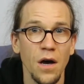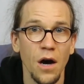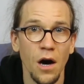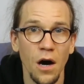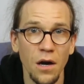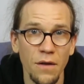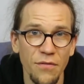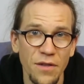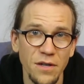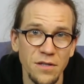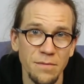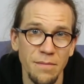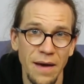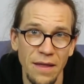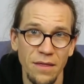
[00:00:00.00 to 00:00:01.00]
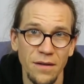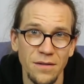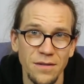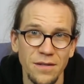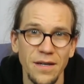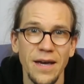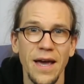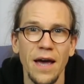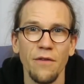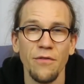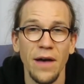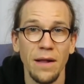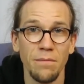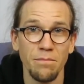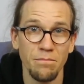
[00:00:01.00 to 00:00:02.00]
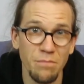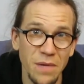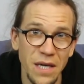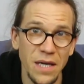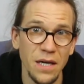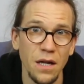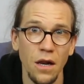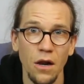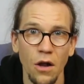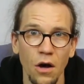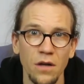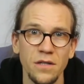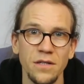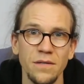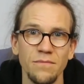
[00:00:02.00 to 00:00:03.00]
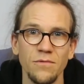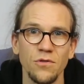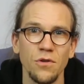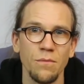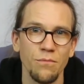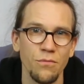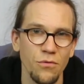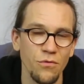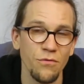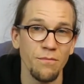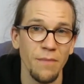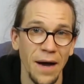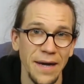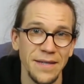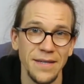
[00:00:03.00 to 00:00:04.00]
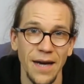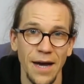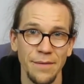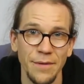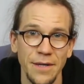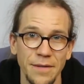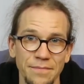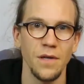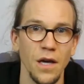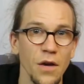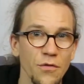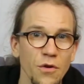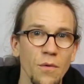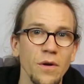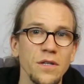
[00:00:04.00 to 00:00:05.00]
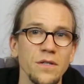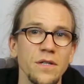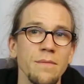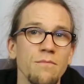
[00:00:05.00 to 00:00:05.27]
All of these methods have helped me a lot to improve my timing. If you want to see